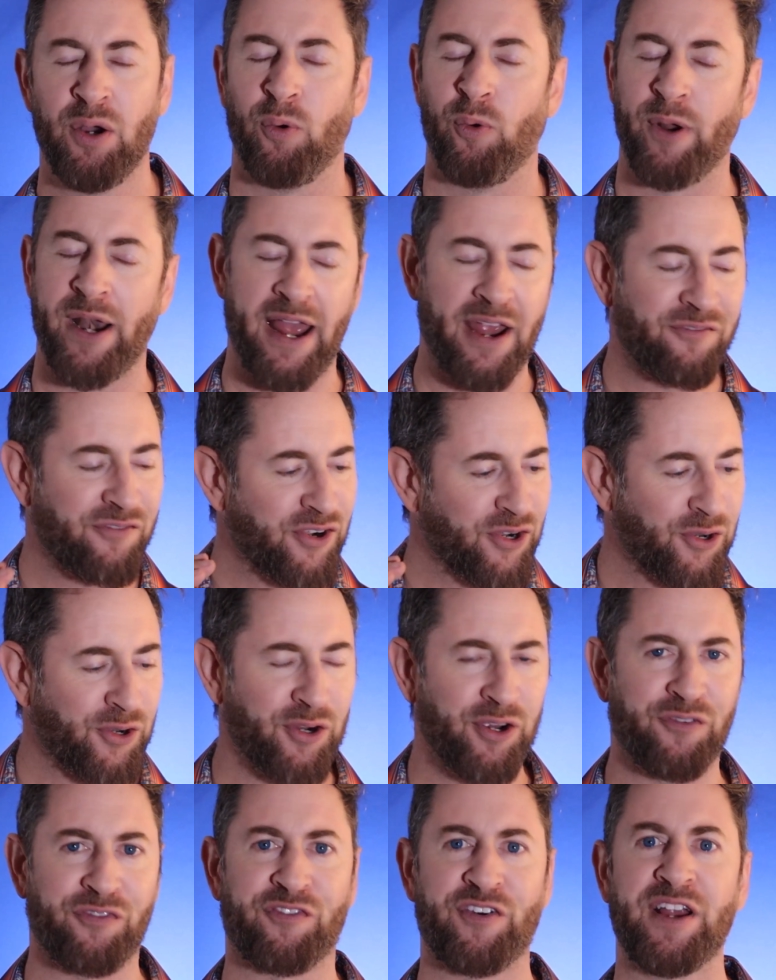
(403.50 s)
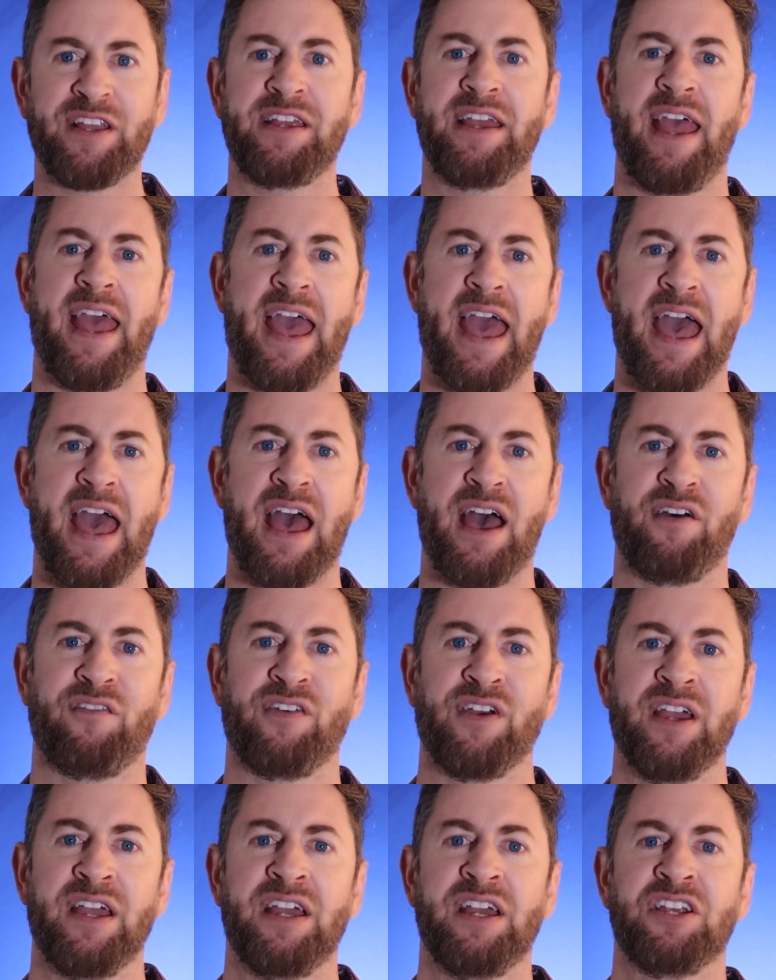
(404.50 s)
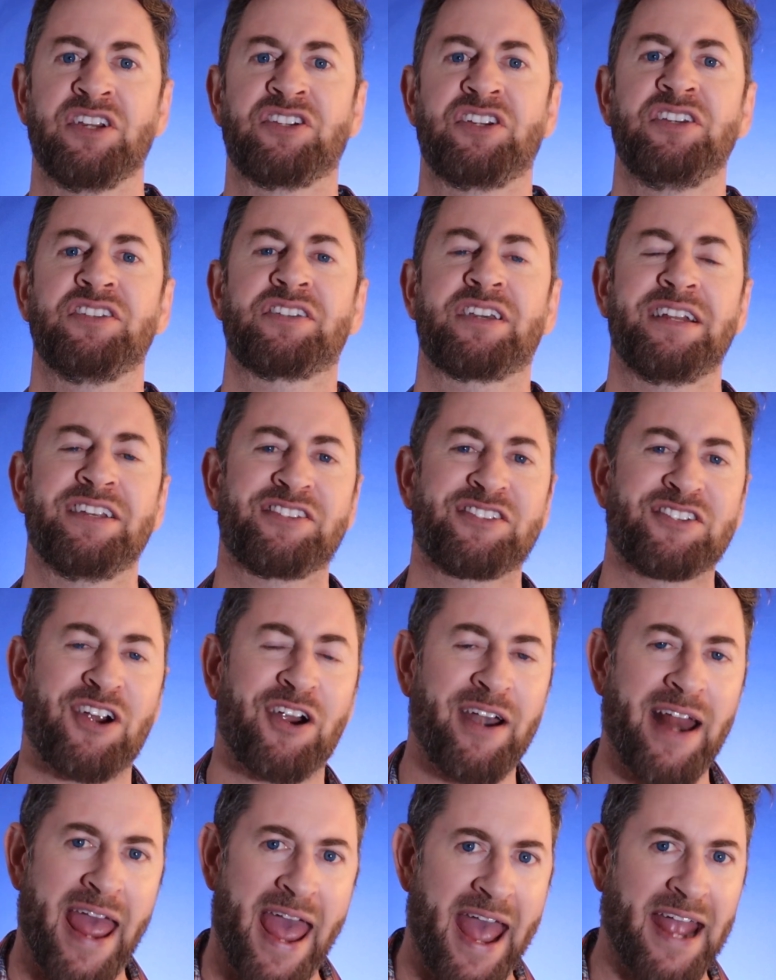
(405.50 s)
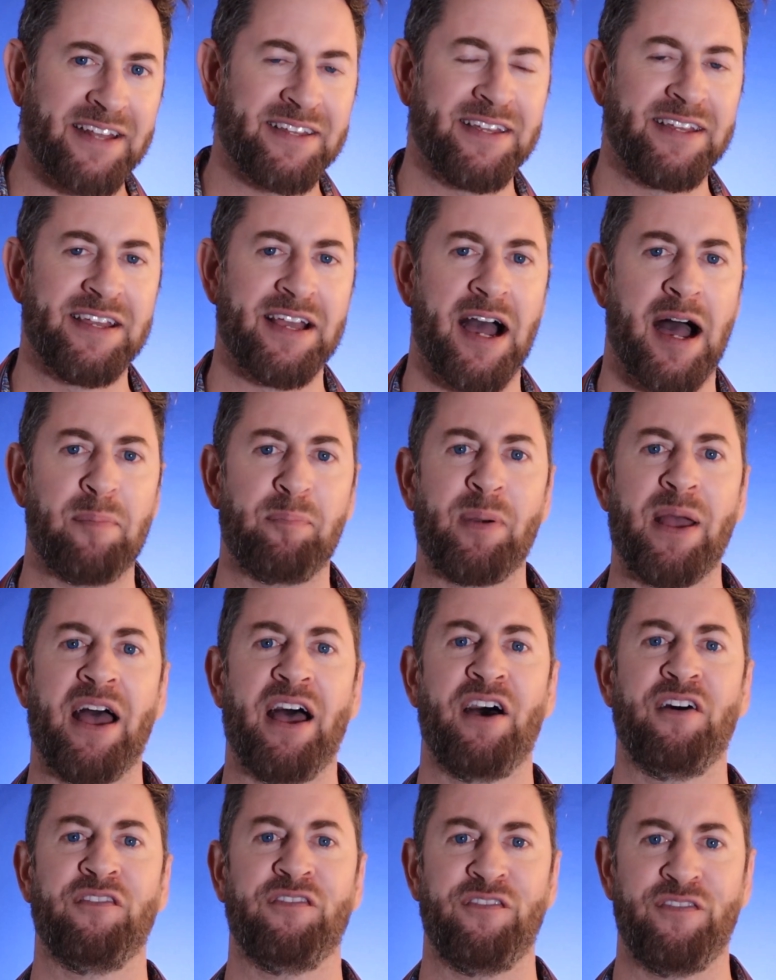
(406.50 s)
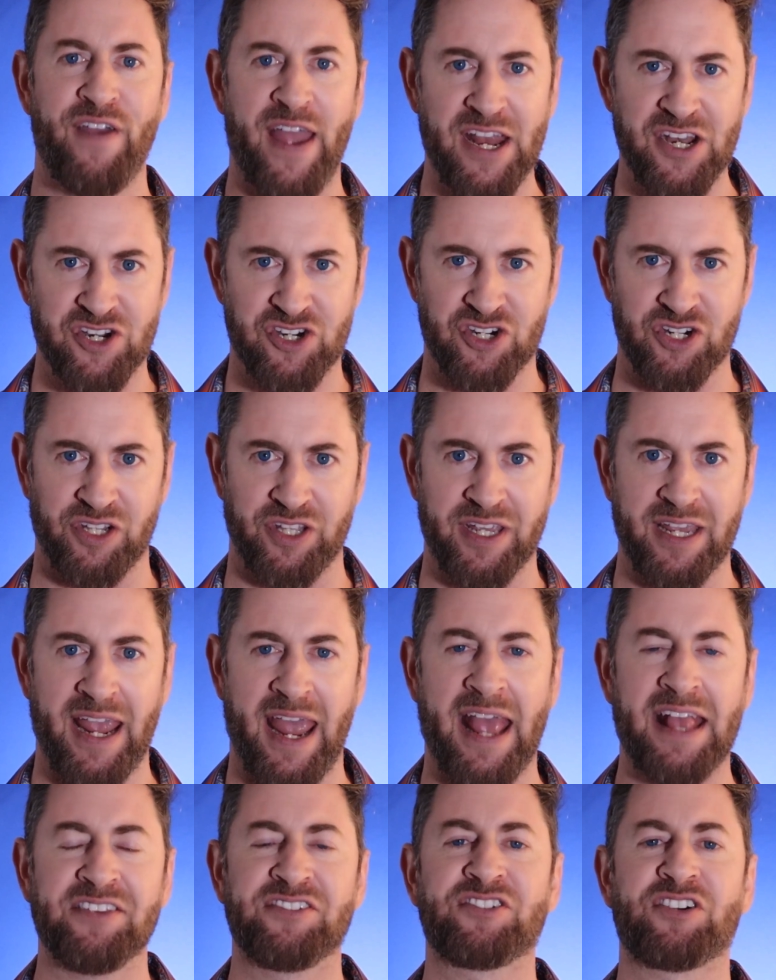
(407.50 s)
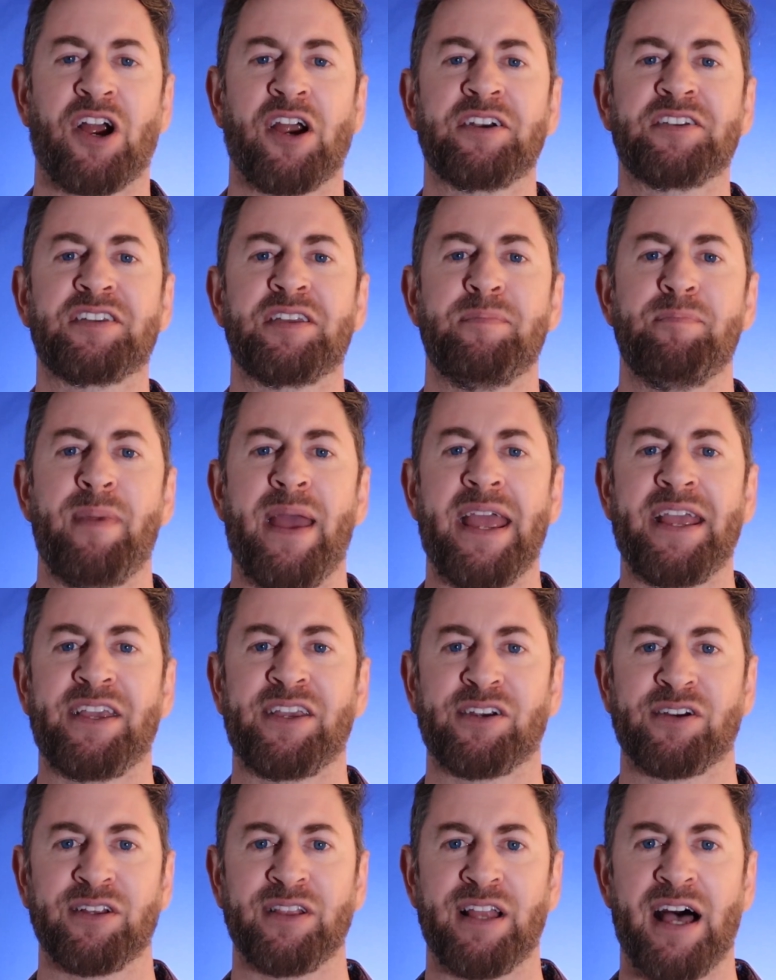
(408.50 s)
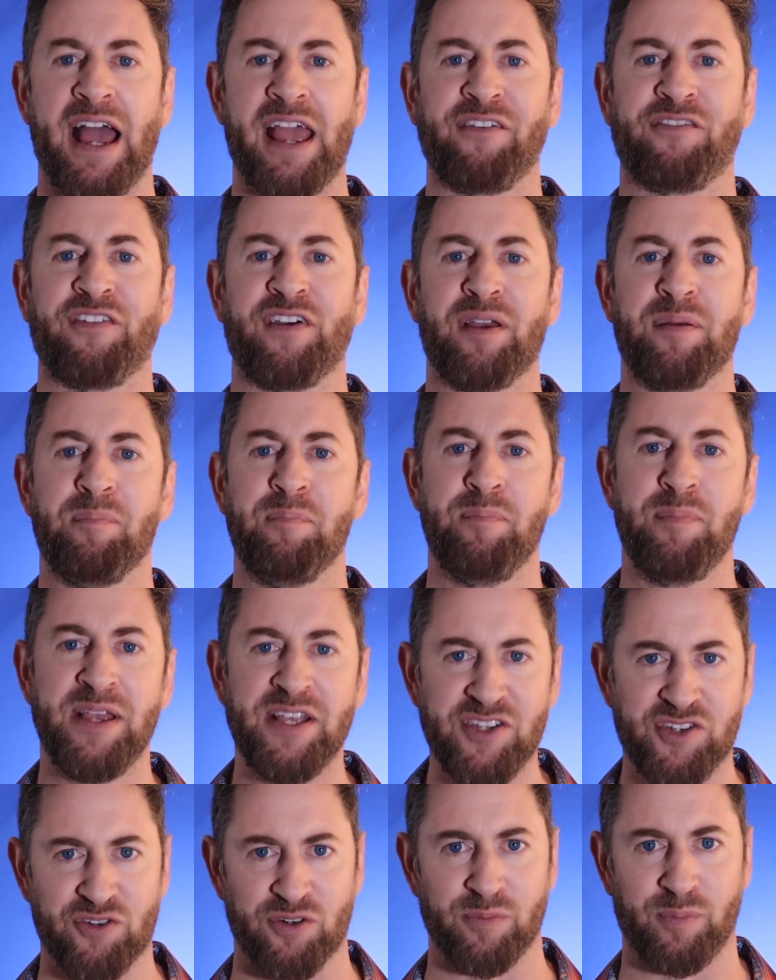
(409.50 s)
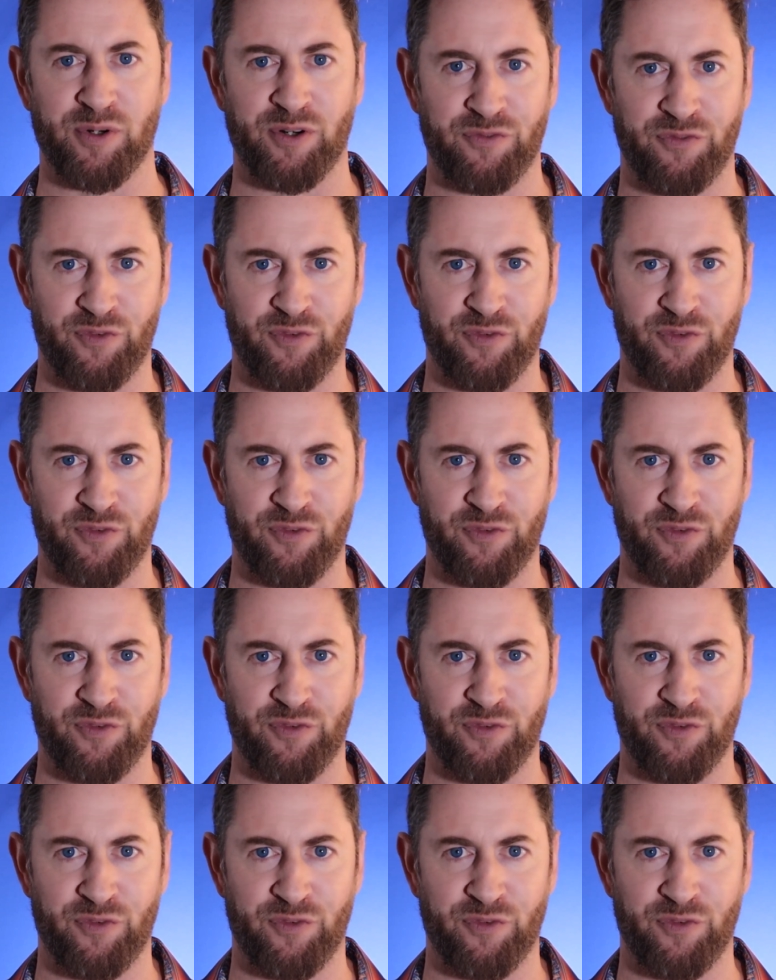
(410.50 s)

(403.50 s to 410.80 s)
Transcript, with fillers: whatever girlfriend you have, she's gonna start acting up eventually and start to make your life miserable